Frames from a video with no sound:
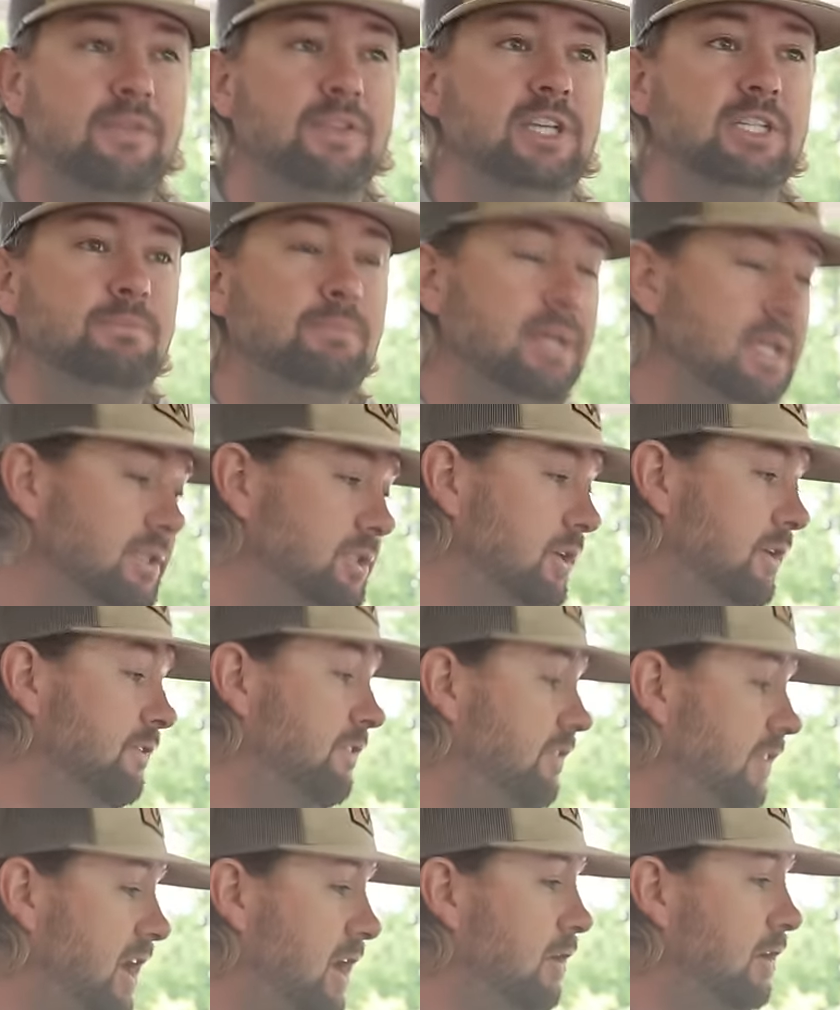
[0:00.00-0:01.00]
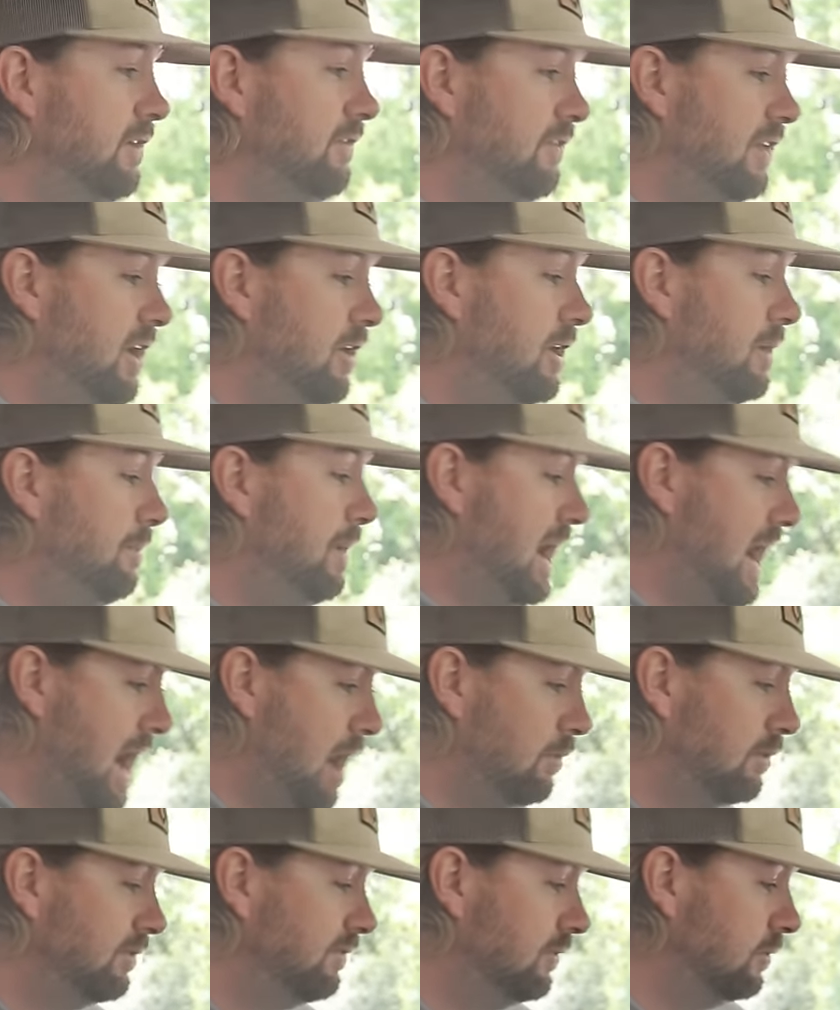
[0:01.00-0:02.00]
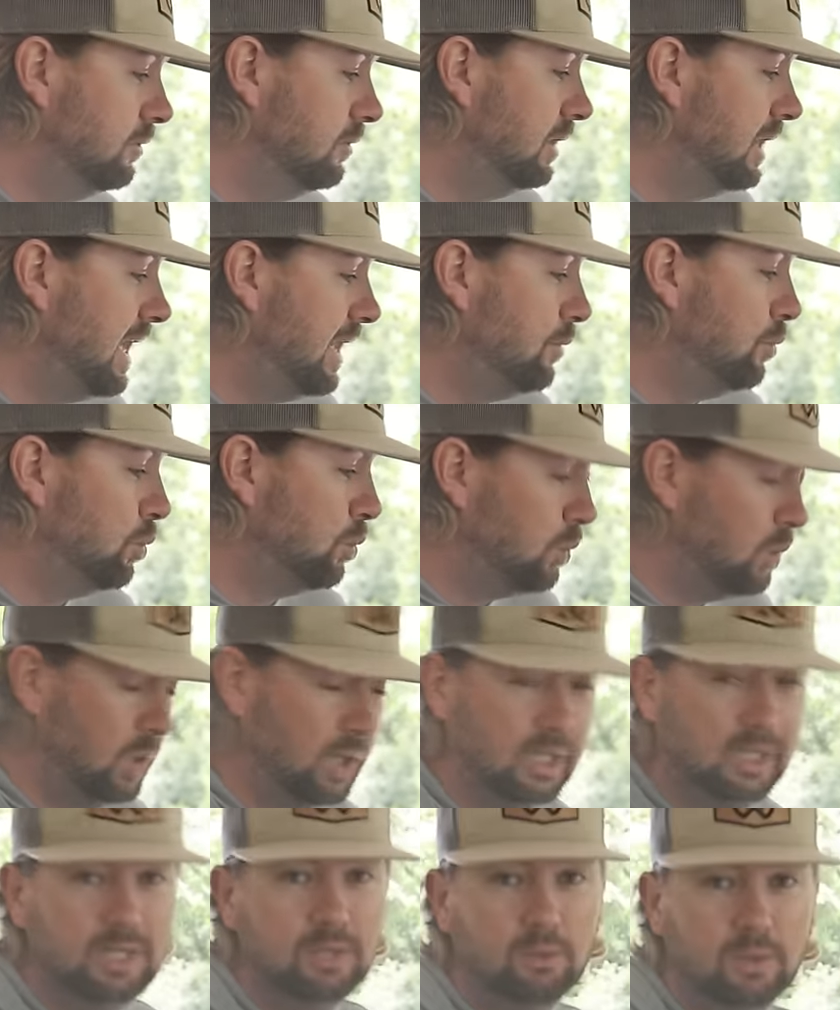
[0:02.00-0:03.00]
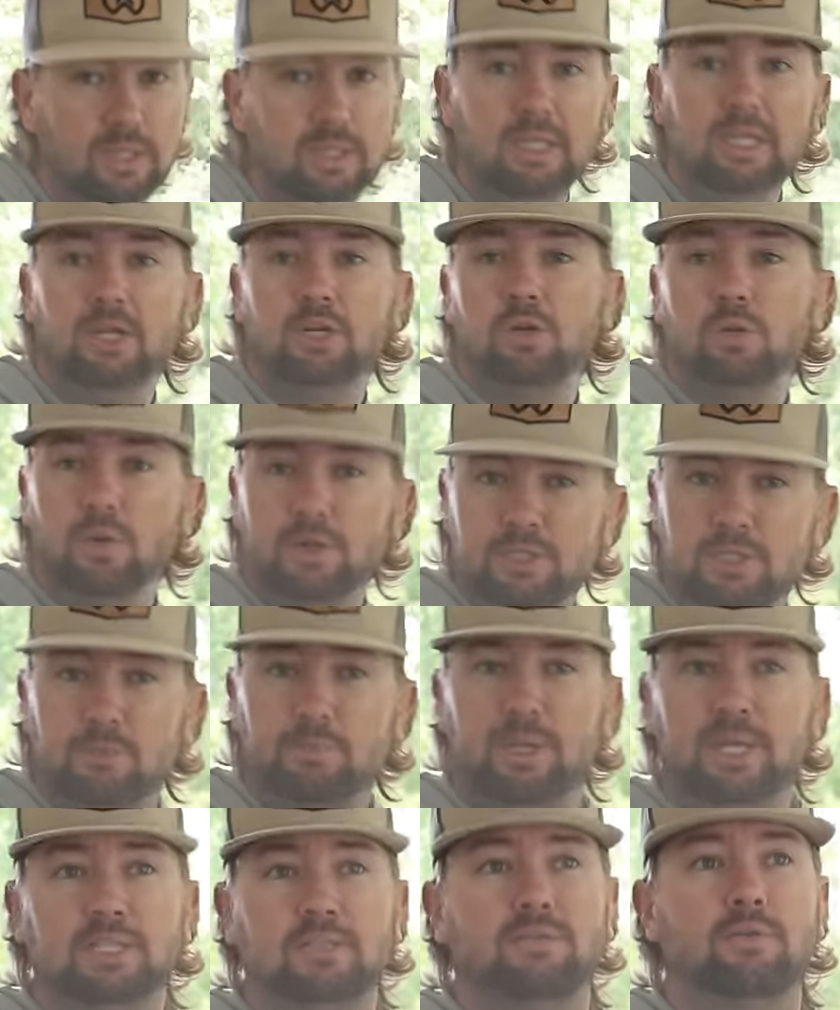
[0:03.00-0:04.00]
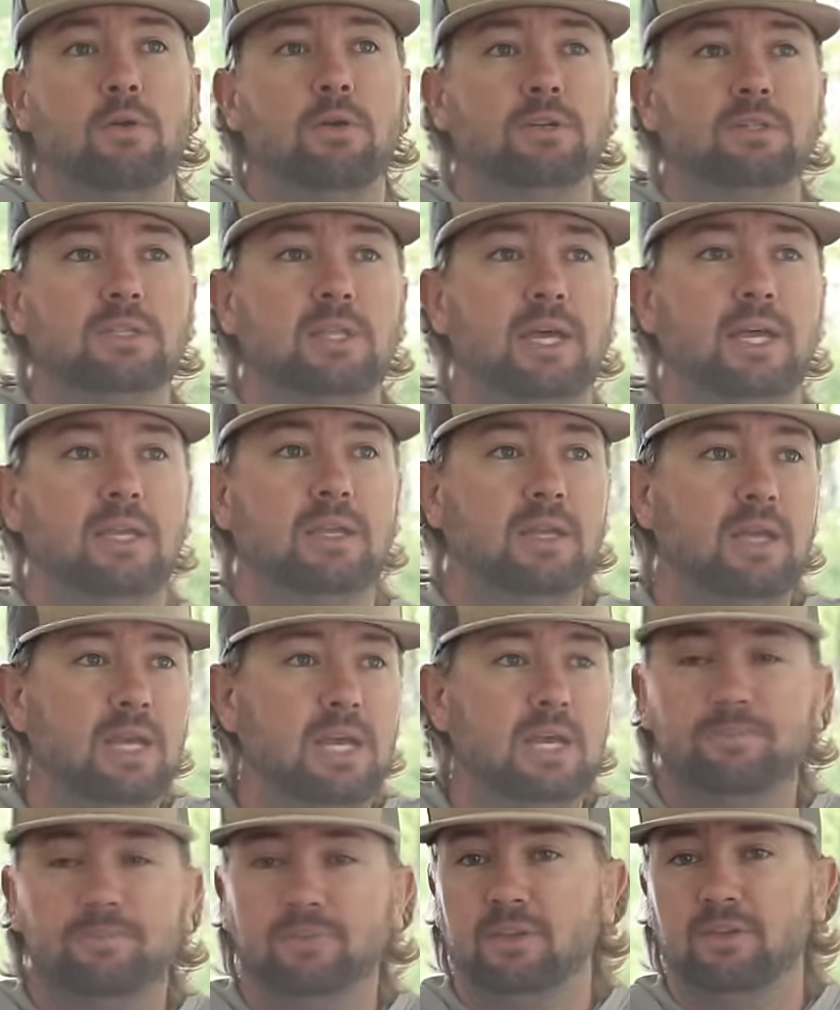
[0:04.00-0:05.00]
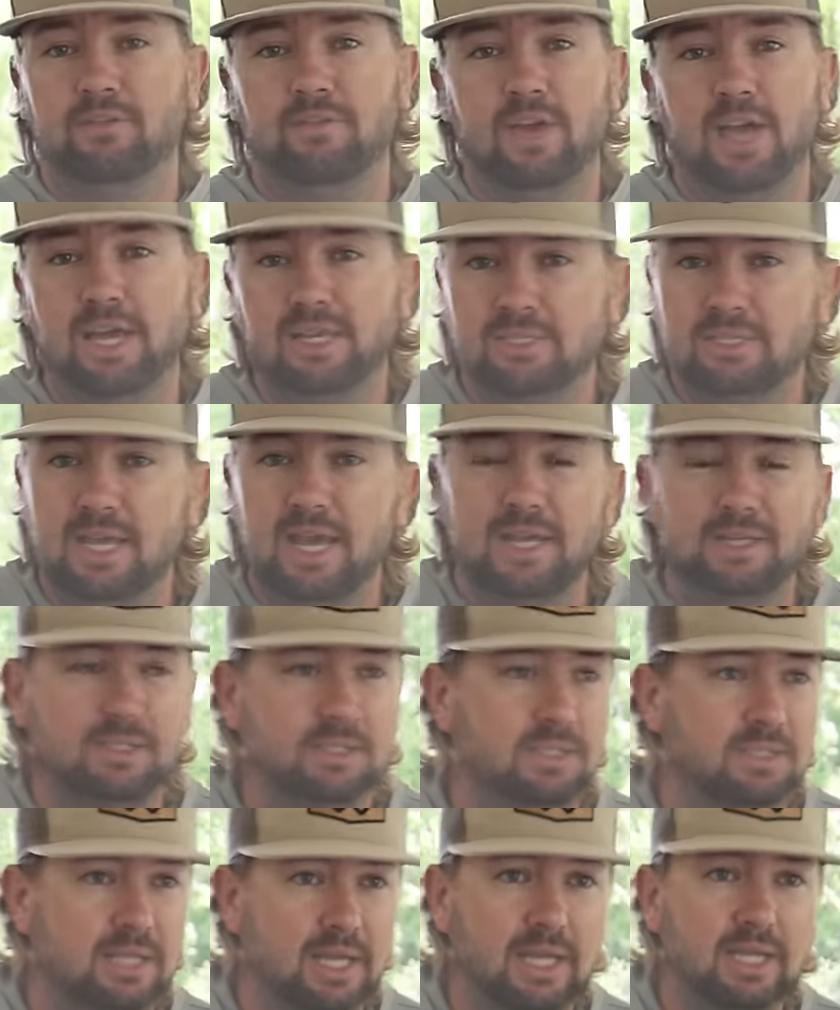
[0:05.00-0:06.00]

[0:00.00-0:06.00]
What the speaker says: These Myths are very, very powerful and really, really crispy as far as like the fast actions.